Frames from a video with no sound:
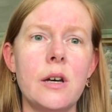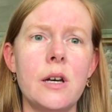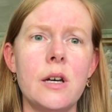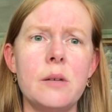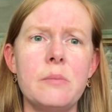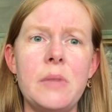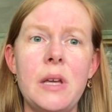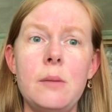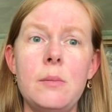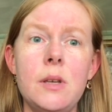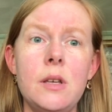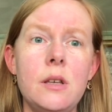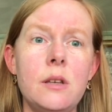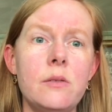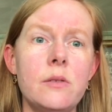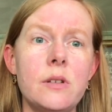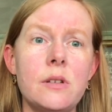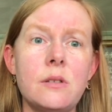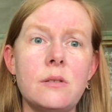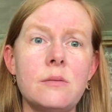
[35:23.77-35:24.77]
maybe
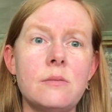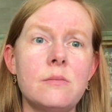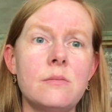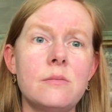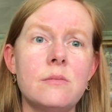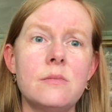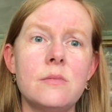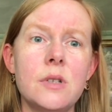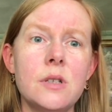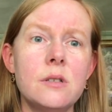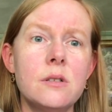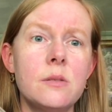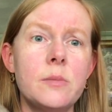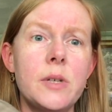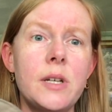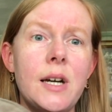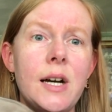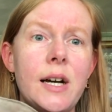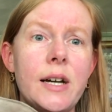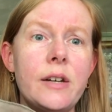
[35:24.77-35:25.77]
even a little bit
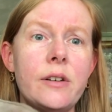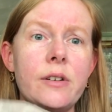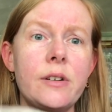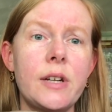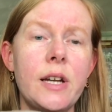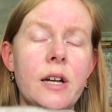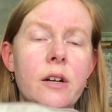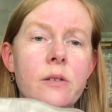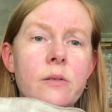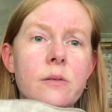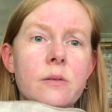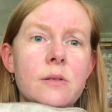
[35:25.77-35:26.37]
higher count